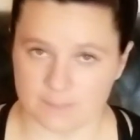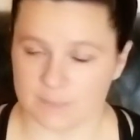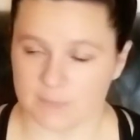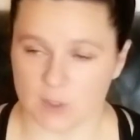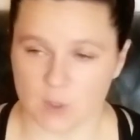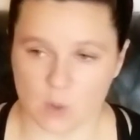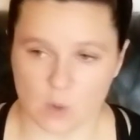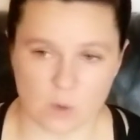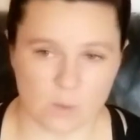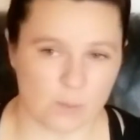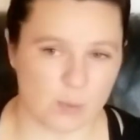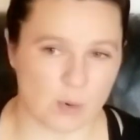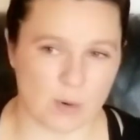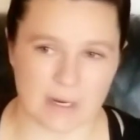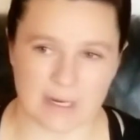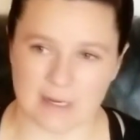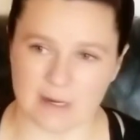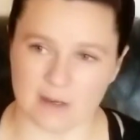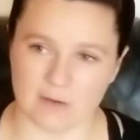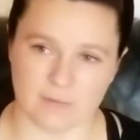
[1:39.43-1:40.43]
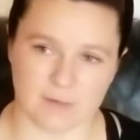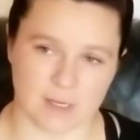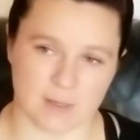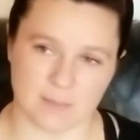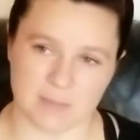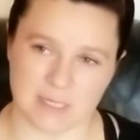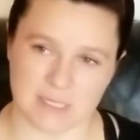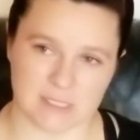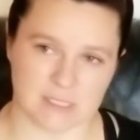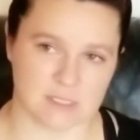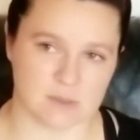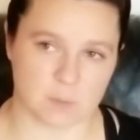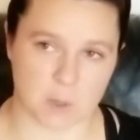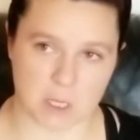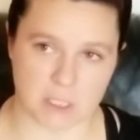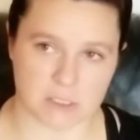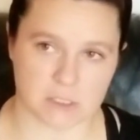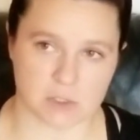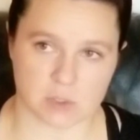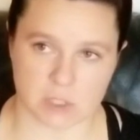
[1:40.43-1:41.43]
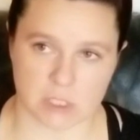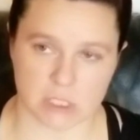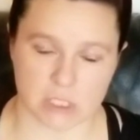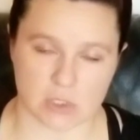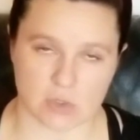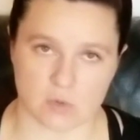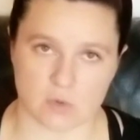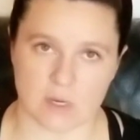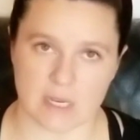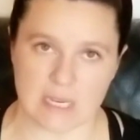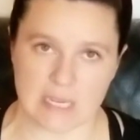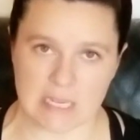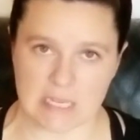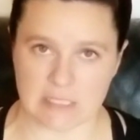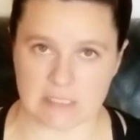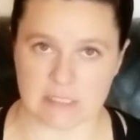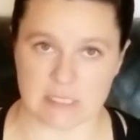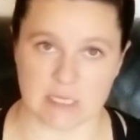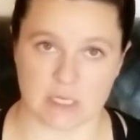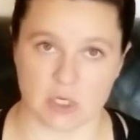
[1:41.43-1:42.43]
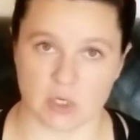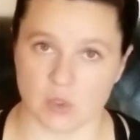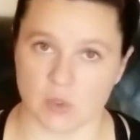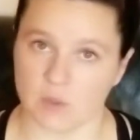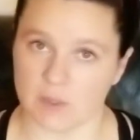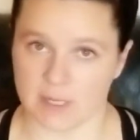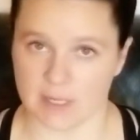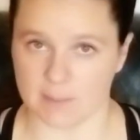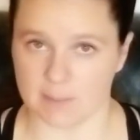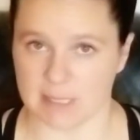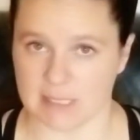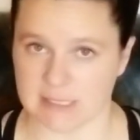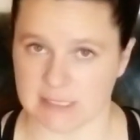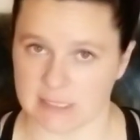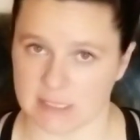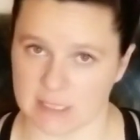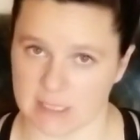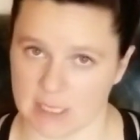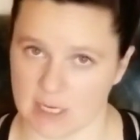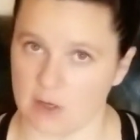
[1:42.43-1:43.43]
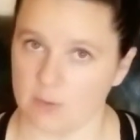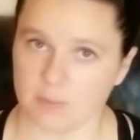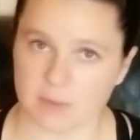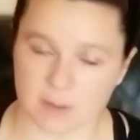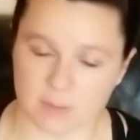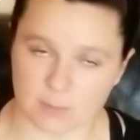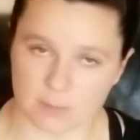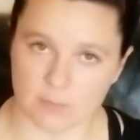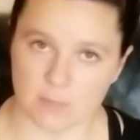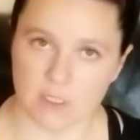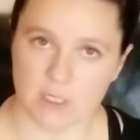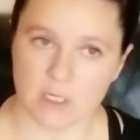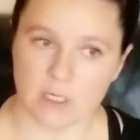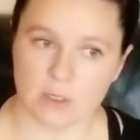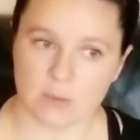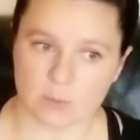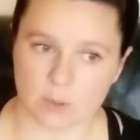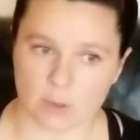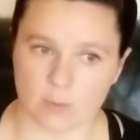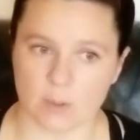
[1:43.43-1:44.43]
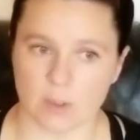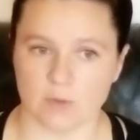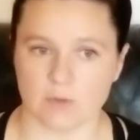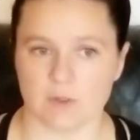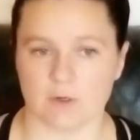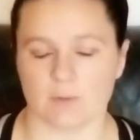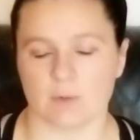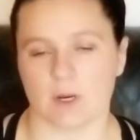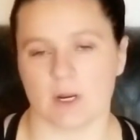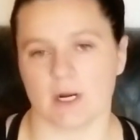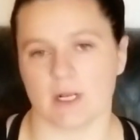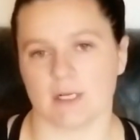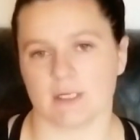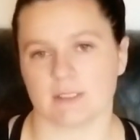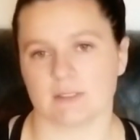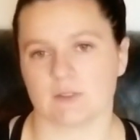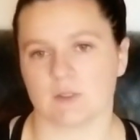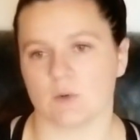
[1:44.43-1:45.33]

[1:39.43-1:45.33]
The whole point of companies sponsoring you is that you're going to basically help them promote their products.